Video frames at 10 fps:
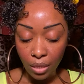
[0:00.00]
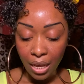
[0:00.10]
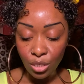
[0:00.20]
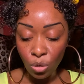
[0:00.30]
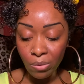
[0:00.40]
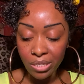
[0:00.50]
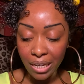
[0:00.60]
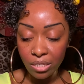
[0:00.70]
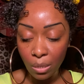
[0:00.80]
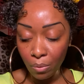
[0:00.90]
It's almost
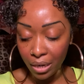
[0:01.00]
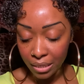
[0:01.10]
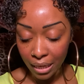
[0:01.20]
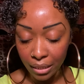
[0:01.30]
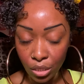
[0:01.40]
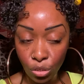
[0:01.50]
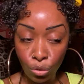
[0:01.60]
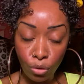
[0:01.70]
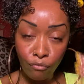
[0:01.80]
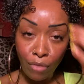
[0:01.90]
like someone has like this
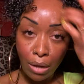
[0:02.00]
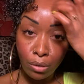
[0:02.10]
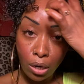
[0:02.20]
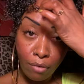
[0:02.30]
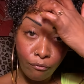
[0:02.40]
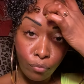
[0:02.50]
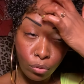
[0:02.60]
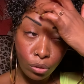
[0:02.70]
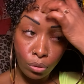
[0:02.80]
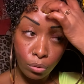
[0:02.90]
newfound love
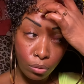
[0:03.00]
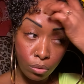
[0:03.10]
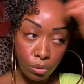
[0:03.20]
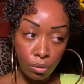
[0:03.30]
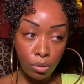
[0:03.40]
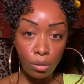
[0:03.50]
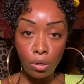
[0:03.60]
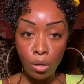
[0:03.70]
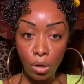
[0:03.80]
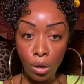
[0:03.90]
for you.
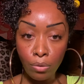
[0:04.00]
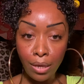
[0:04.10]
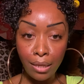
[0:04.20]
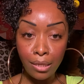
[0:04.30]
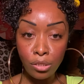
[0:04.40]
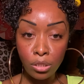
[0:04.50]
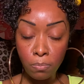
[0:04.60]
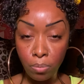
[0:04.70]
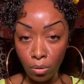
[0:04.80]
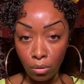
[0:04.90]
Okay, let's
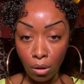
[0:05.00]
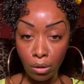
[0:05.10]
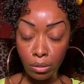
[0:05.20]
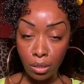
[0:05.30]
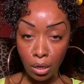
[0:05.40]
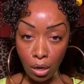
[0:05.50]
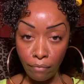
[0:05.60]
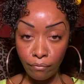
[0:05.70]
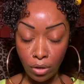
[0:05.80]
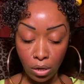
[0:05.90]
just pull on the
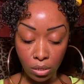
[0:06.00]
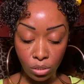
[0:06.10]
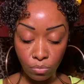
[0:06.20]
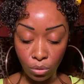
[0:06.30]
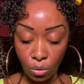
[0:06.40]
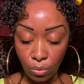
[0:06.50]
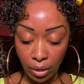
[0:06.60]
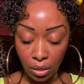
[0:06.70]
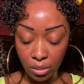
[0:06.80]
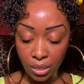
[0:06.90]
love cards real
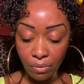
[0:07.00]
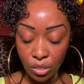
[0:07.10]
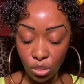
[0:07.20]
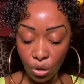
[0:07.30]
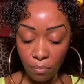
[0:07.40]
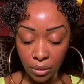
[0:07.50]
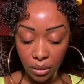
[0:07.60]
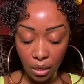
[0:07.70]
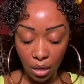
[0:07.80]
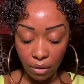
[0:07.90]
quick because there is so
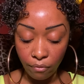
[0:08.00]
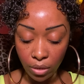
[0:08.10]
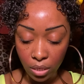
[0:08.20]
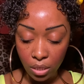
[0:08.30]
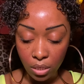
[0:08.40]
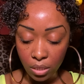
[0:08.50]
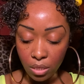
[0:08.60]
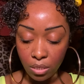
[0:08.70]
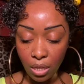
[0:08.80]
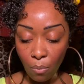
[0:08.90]
much love.
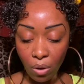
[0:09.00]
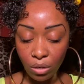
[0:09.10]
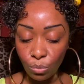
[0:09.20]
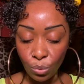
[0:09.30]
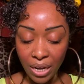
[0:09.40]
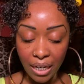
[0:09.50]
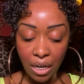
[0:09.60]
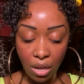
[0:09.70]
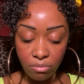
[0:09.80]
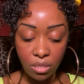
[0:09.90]
Someone really
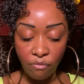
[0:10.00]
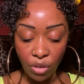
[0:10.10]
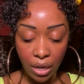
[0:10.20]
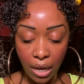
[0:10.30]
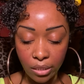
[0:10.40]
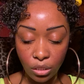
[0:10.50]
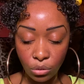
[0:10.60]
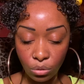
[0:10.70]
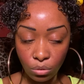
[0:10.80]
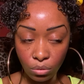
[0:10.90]
loves the fuck out of
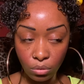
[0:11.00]
you.